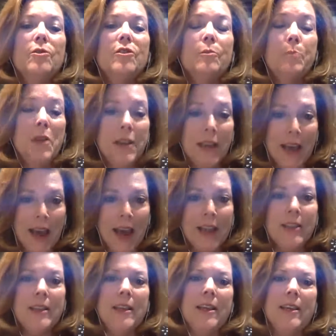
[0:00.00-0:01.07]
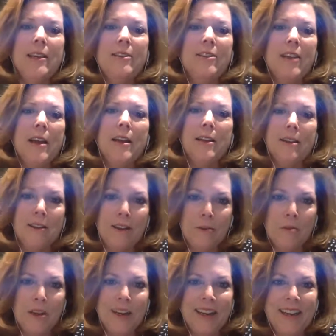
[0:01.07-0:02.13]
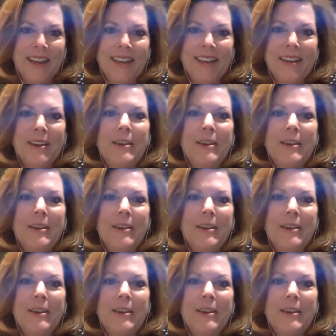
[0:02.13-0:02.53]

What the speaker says: speak at the Senate committee